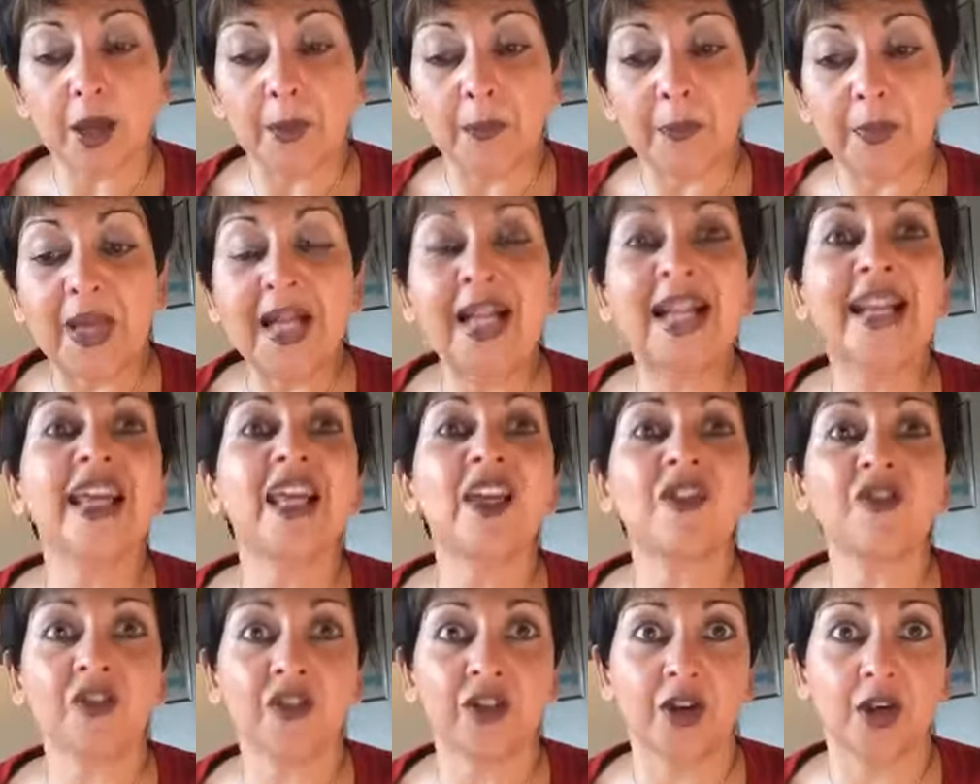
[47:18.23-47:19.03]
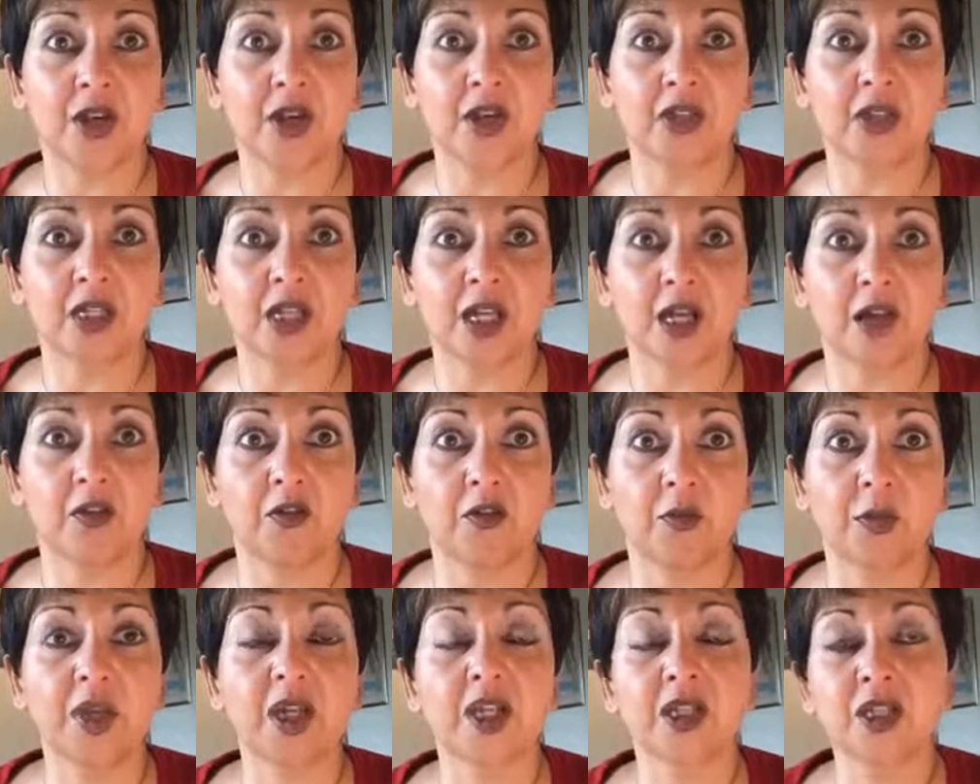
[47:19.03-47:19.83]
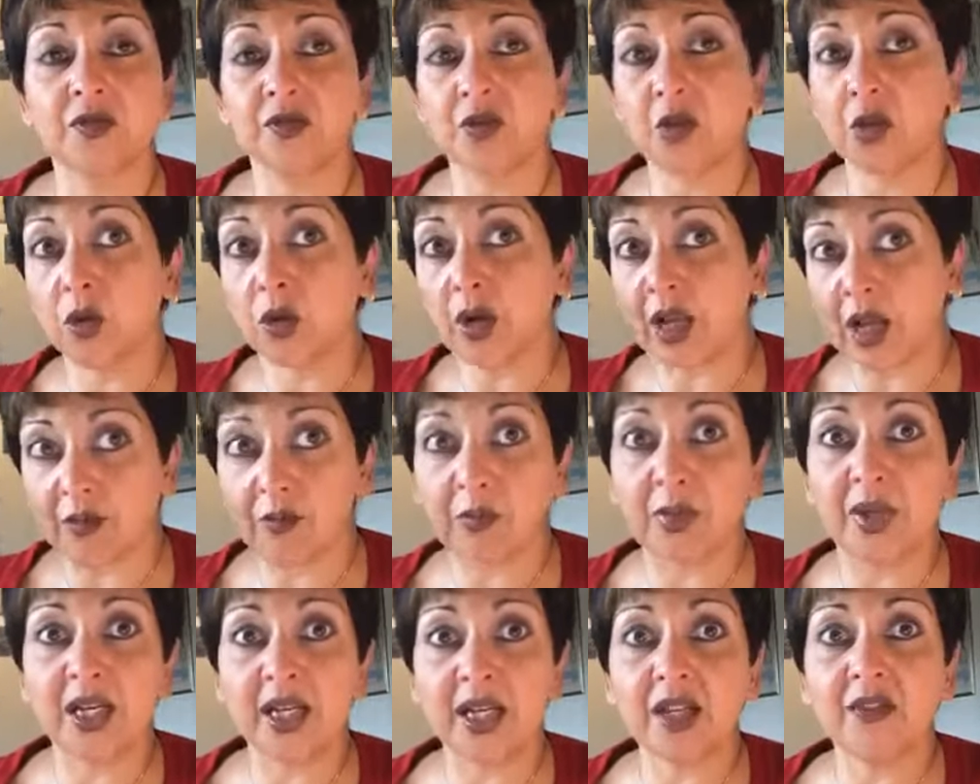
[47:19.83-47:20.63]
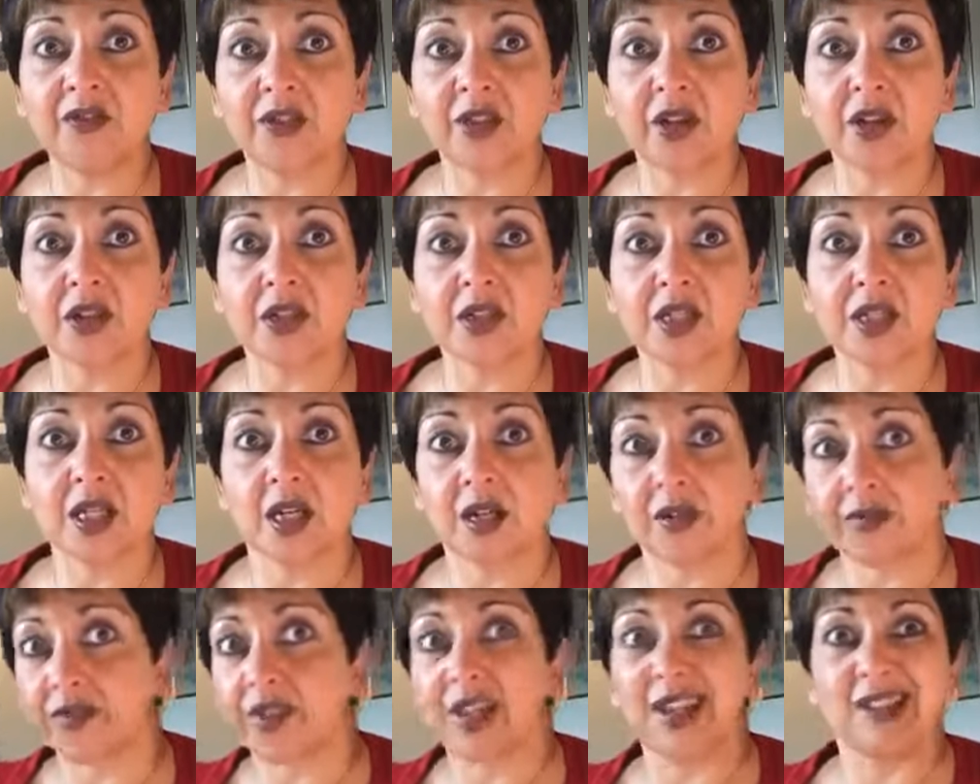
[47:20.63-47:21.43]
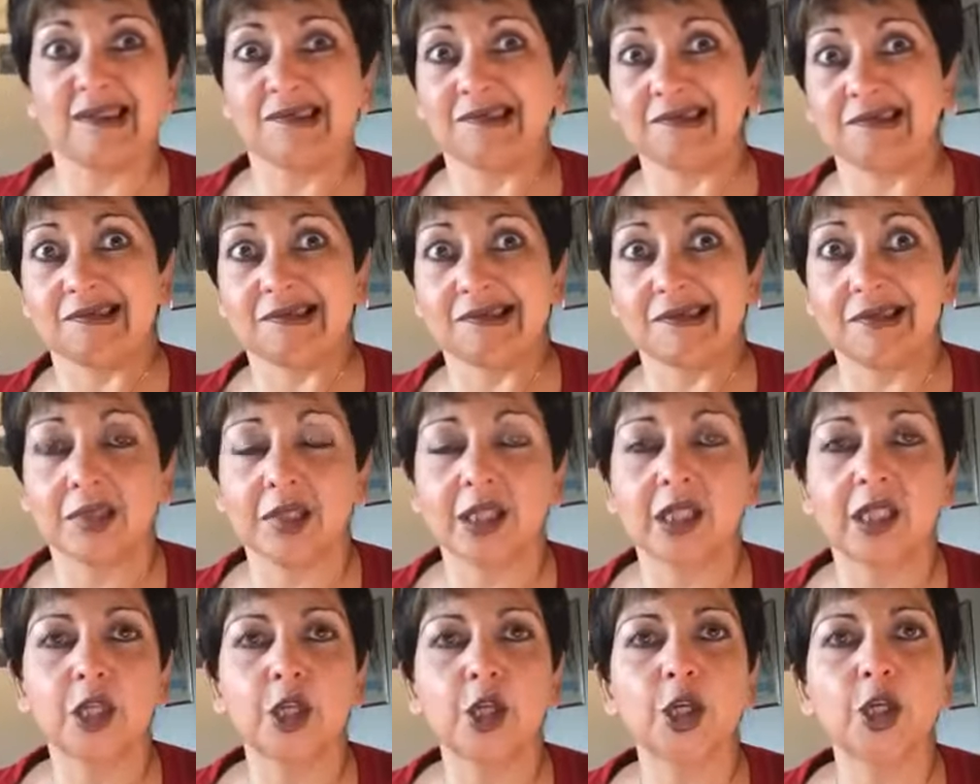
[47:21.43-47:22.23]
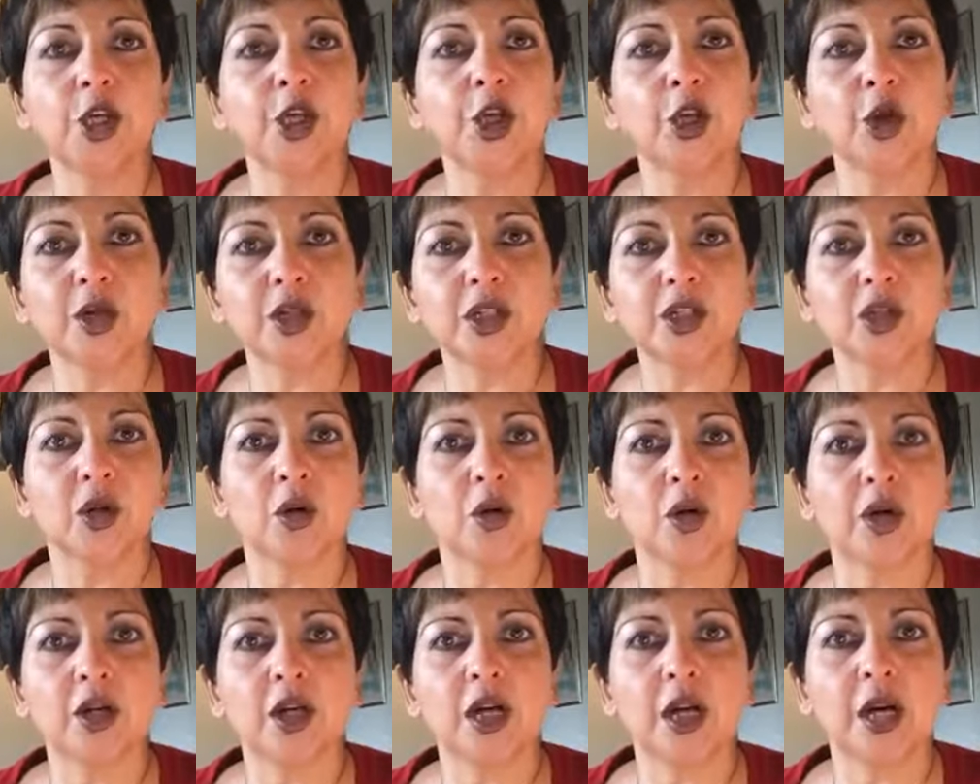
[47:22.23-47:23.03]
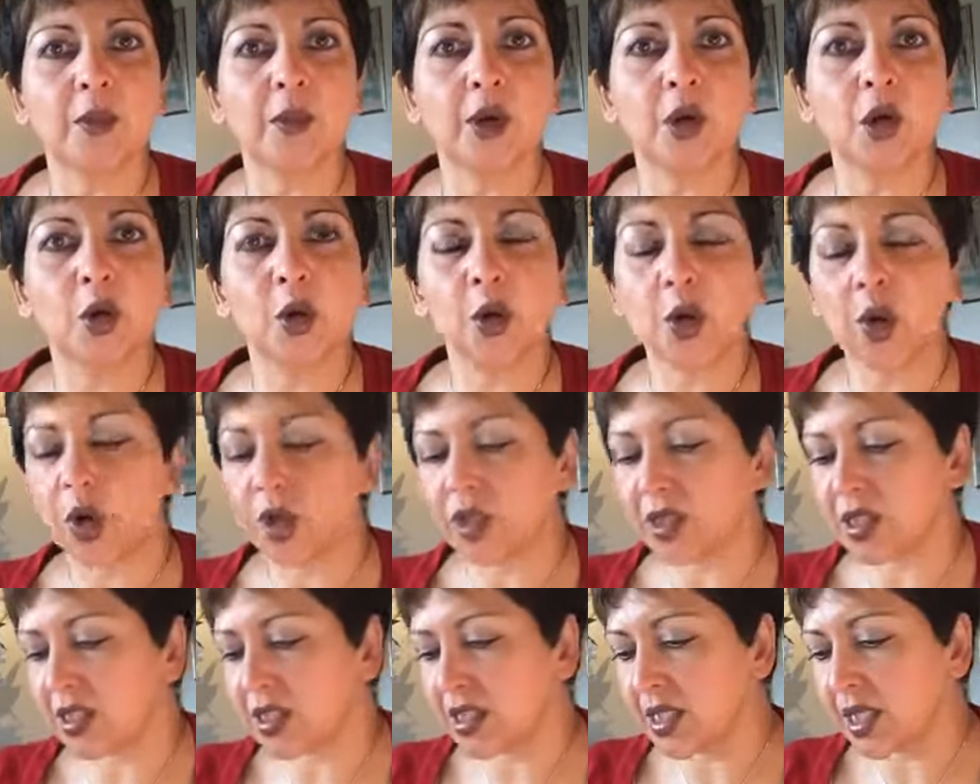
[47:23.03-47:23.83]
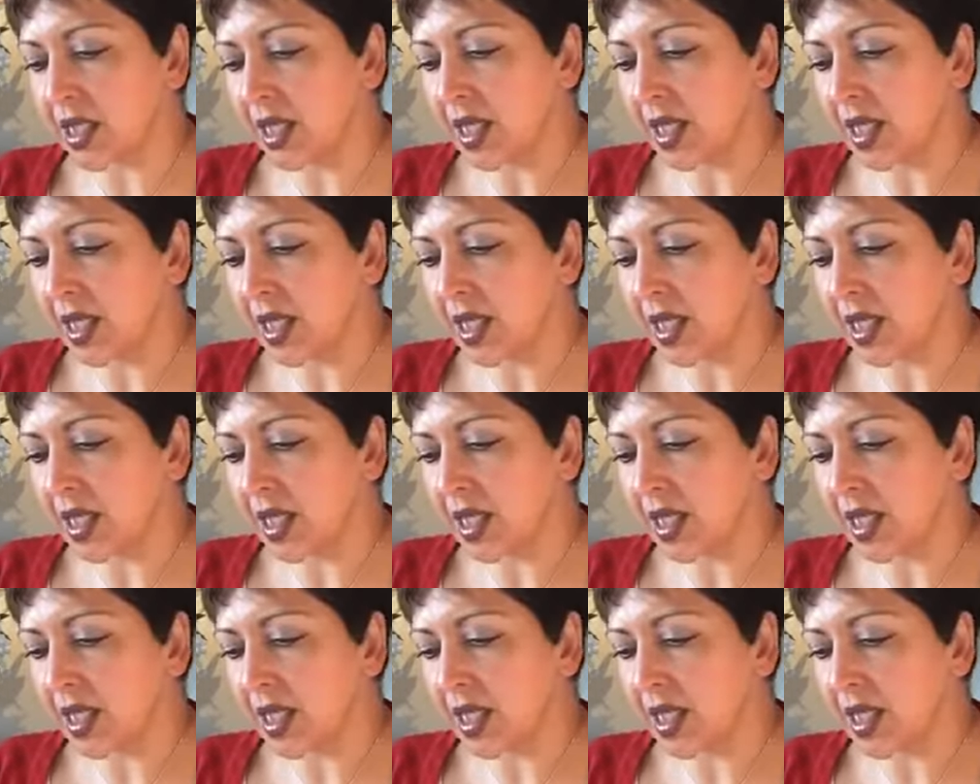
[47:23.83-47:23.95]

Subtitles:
belief in yourself. Because if you don't have belief in yourself, then it's not going to come across.